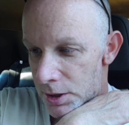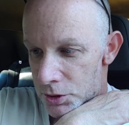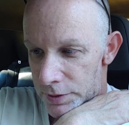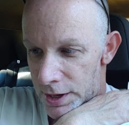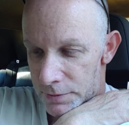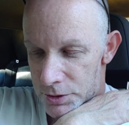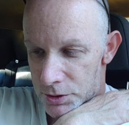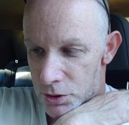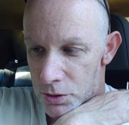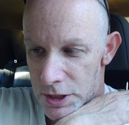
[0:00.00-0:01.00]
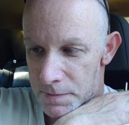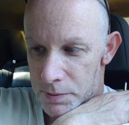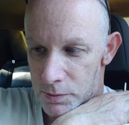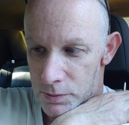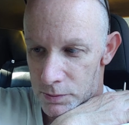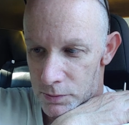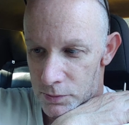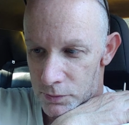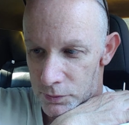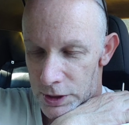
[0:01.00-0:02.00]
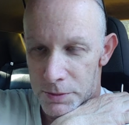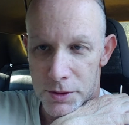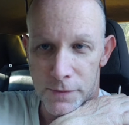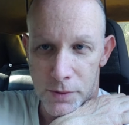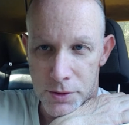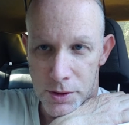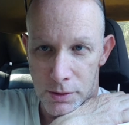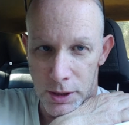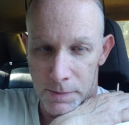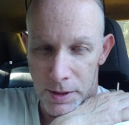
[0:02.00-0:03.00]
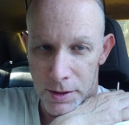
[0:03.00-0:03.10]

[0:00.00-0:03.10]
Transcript: So that was Creep that was the first creep.